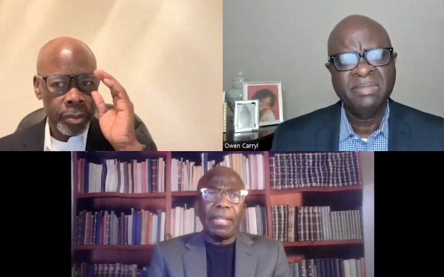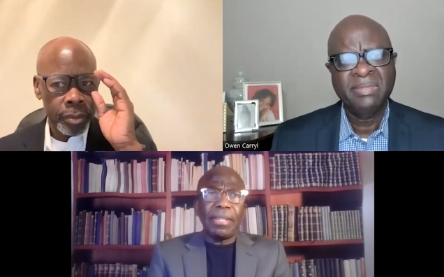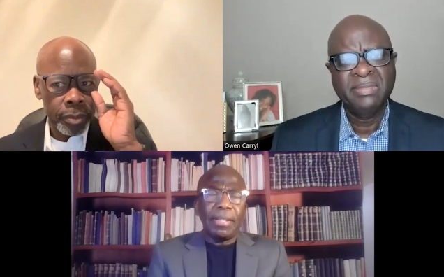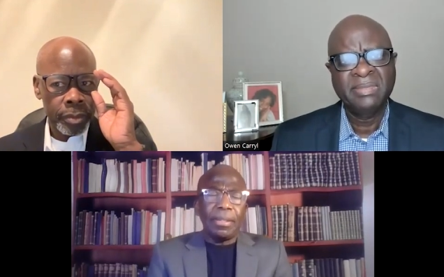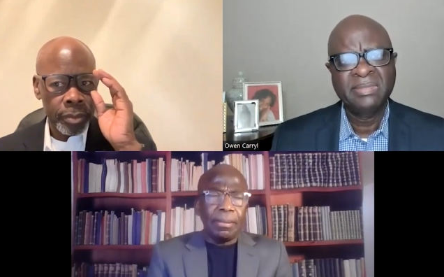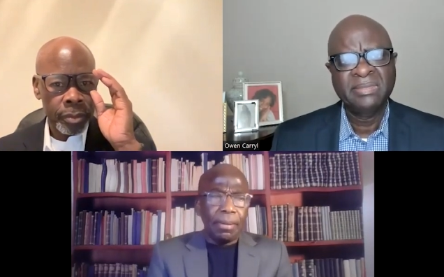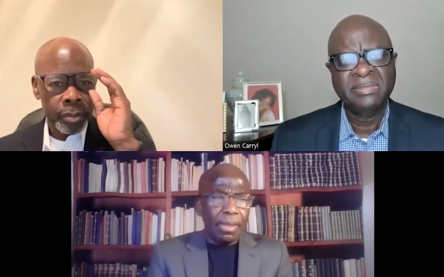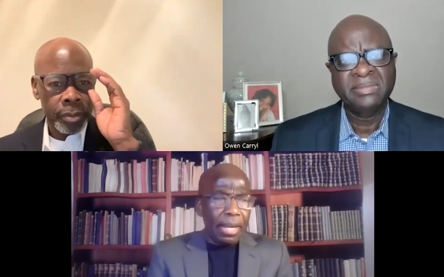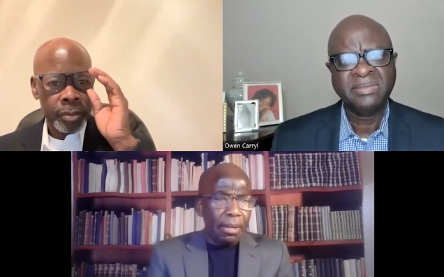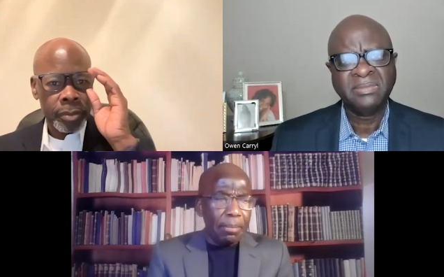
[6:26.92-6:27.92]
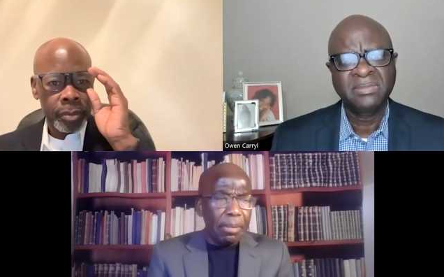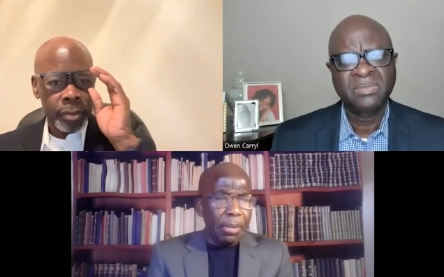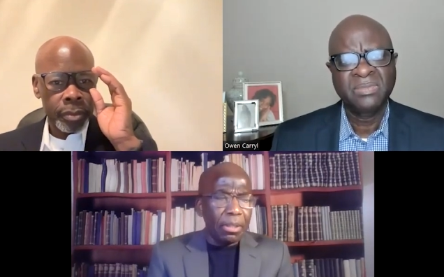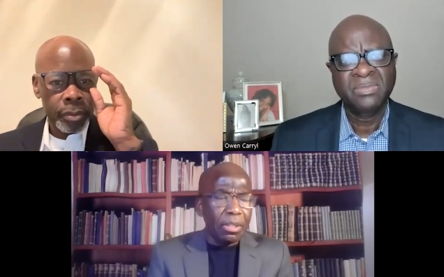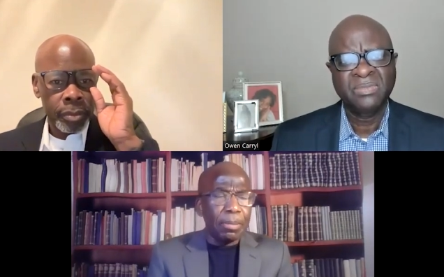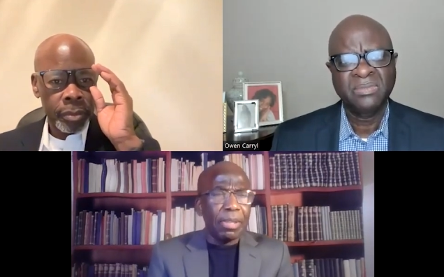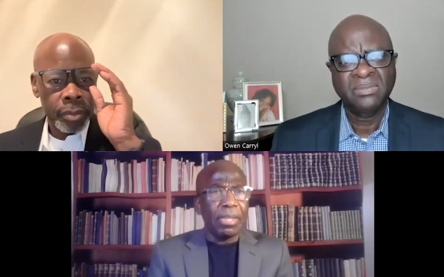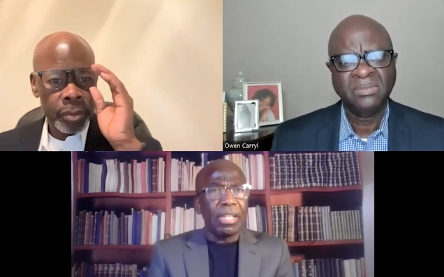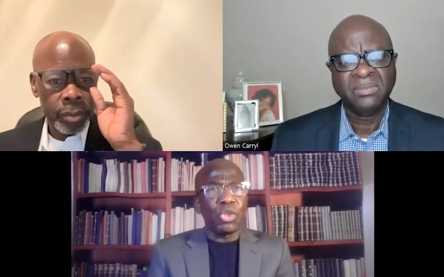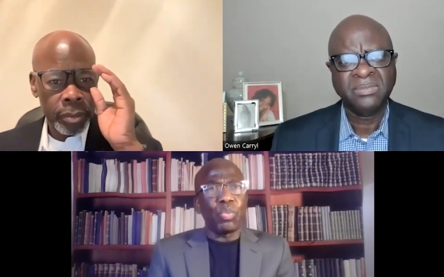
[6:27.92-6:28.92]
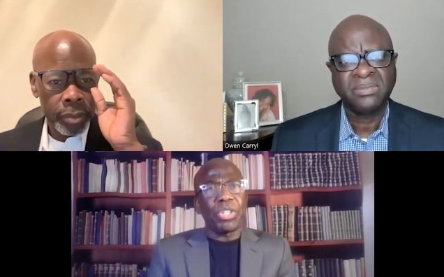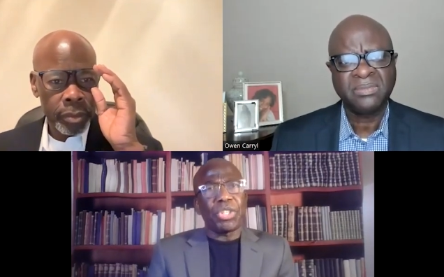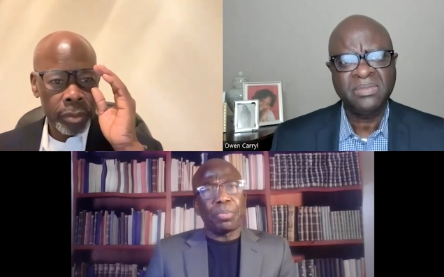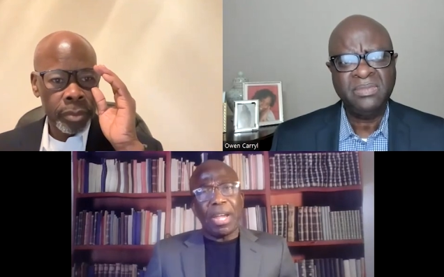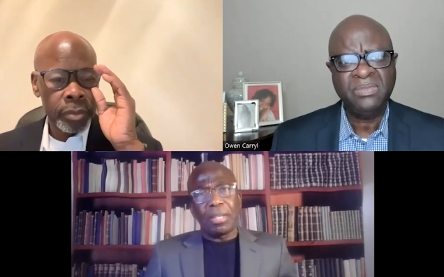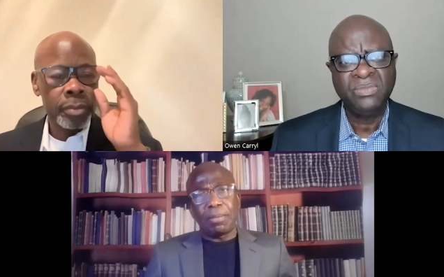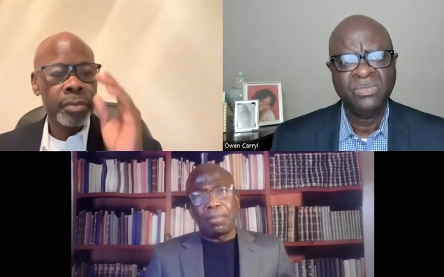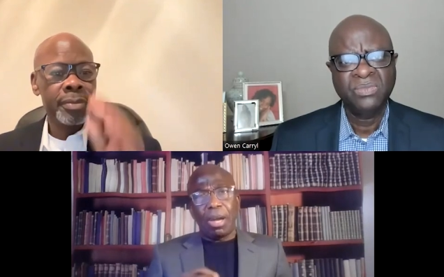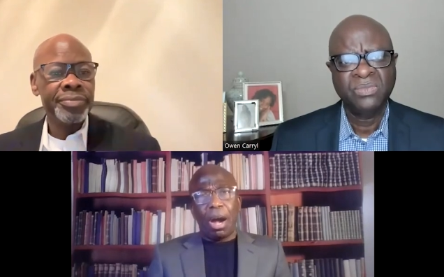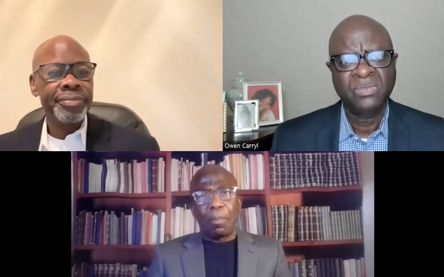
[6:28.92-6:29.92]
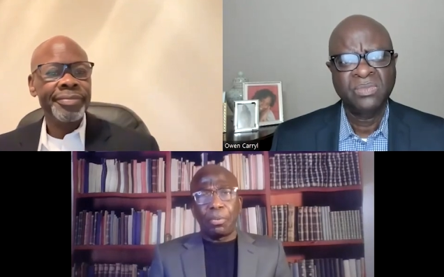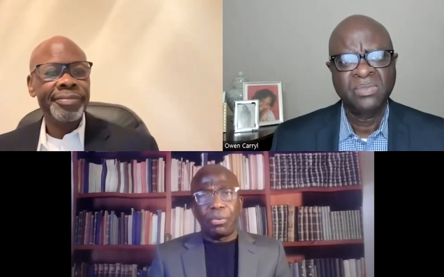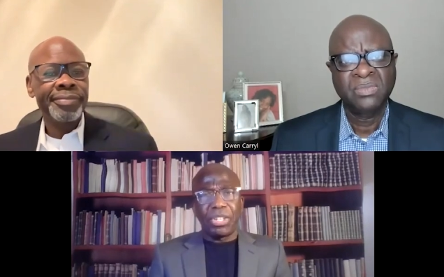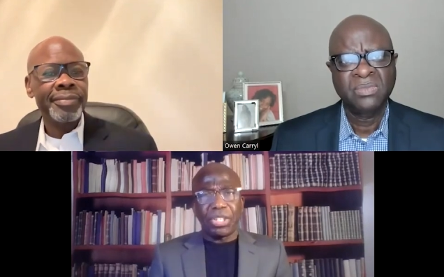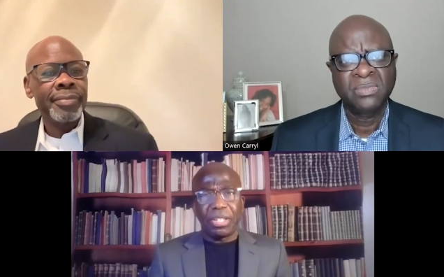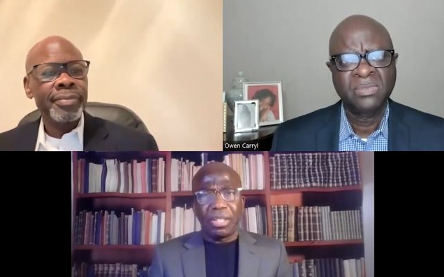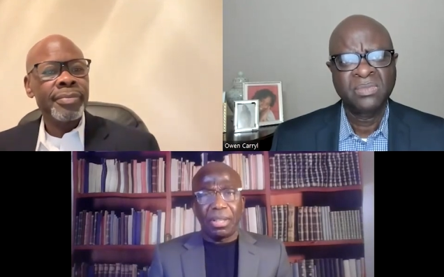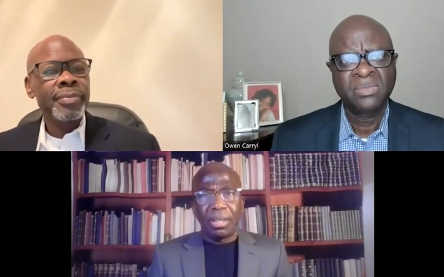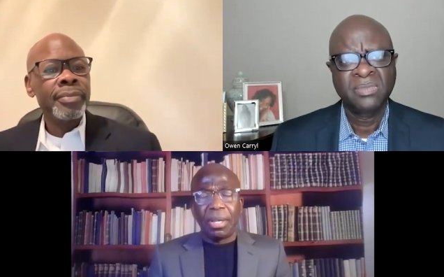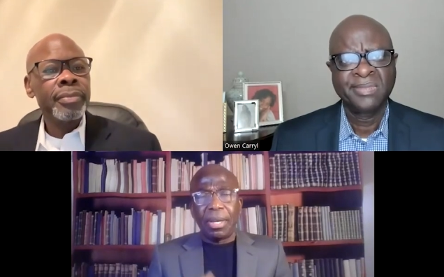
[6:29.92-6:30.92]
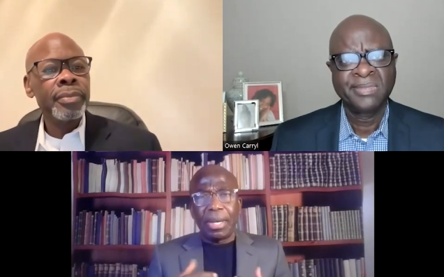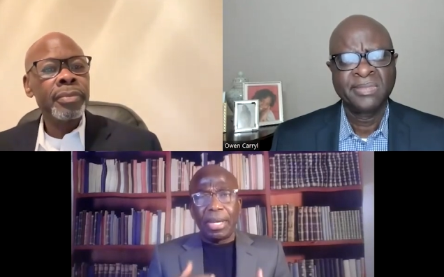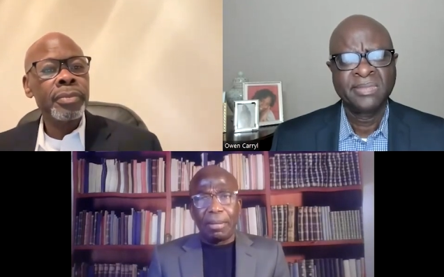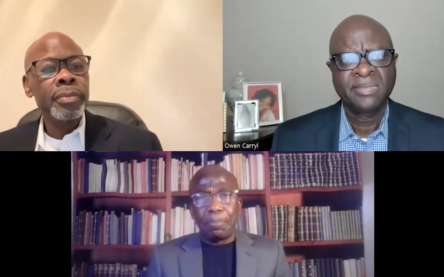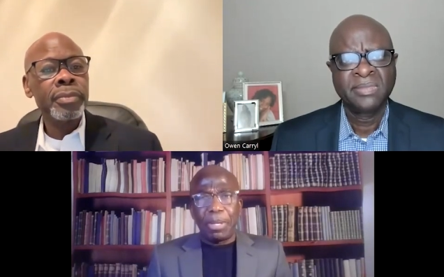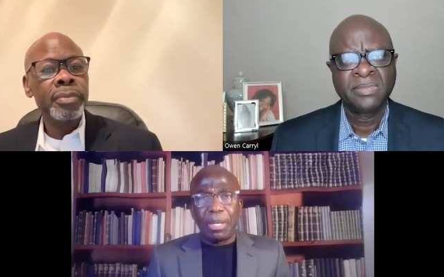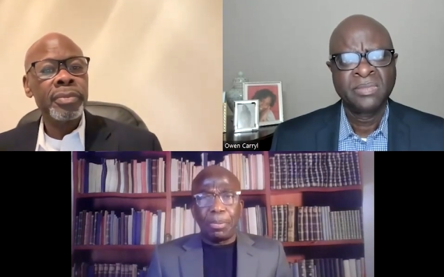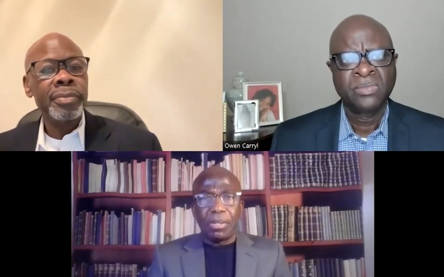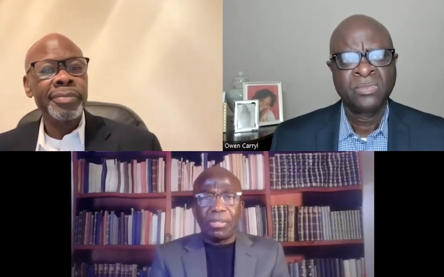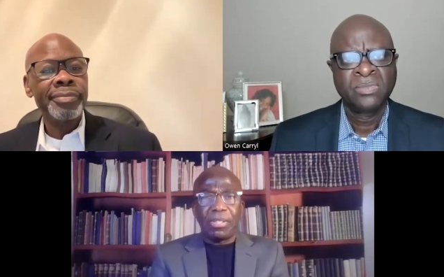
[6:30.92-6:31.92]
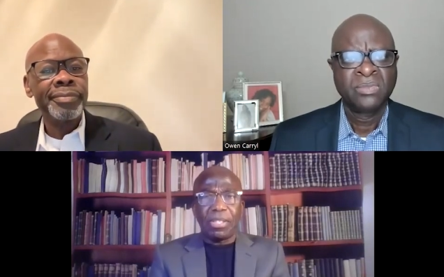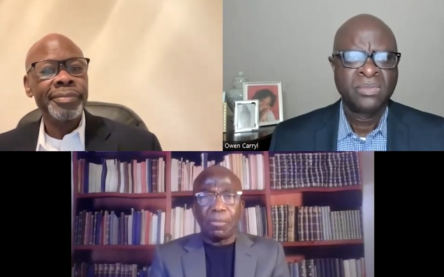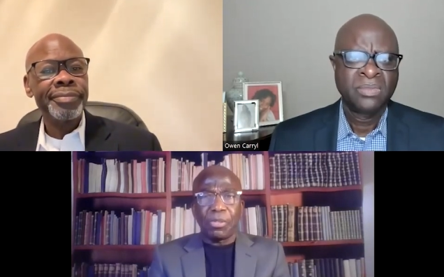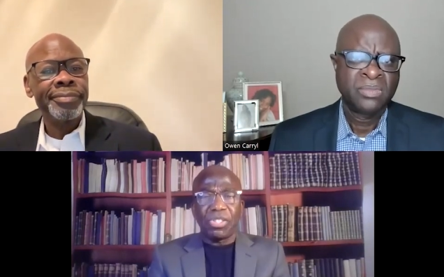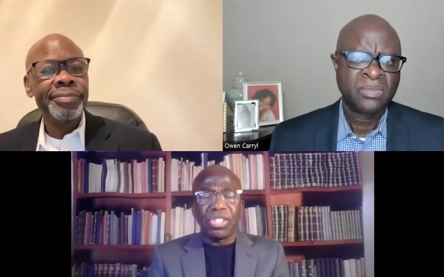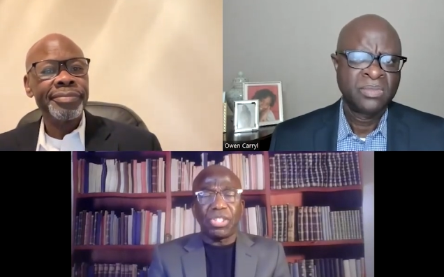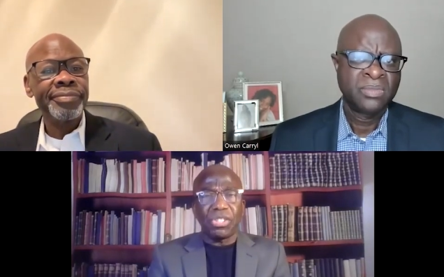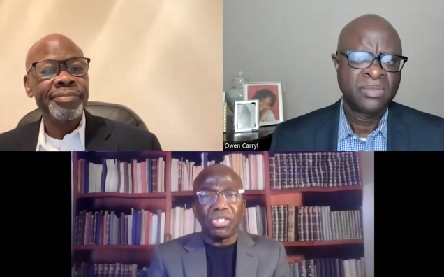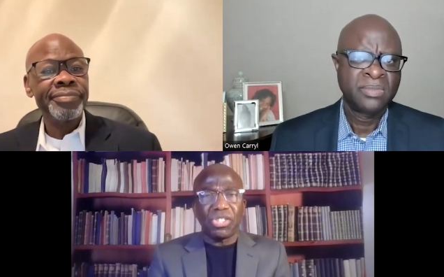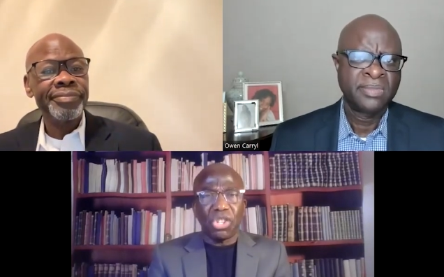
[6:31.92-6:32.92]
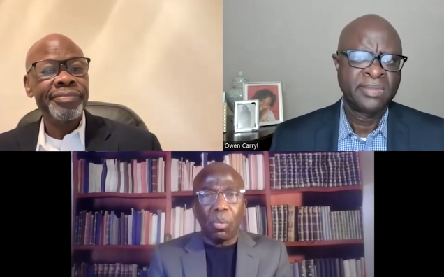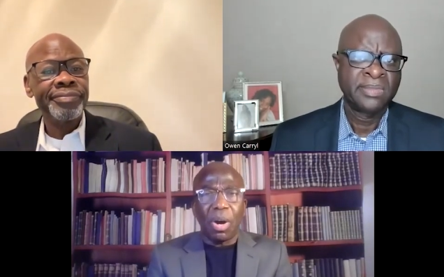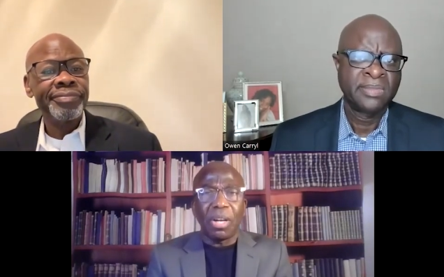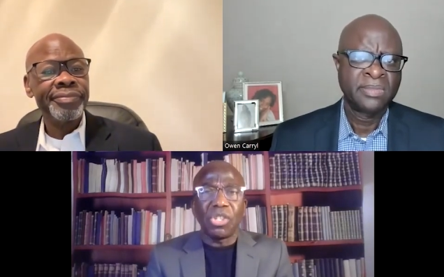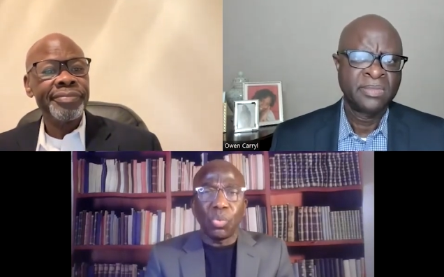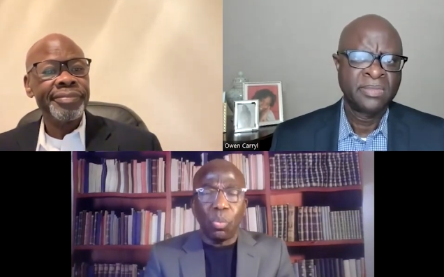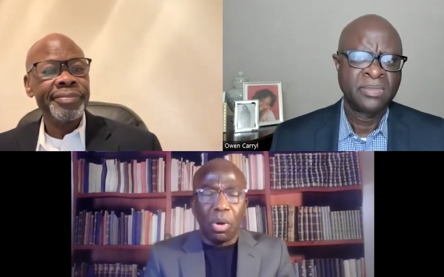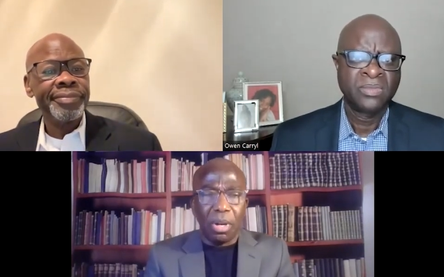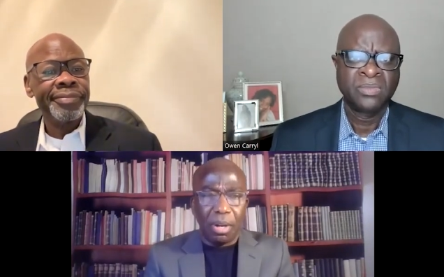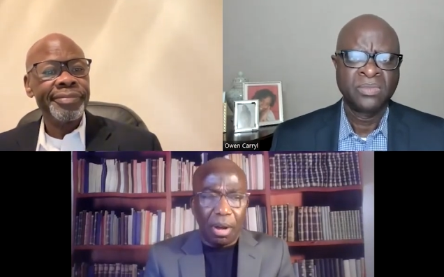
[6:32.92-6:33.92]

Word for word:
Speaker 1: that can there can be multiple things which might be operational in people's dispositions towards one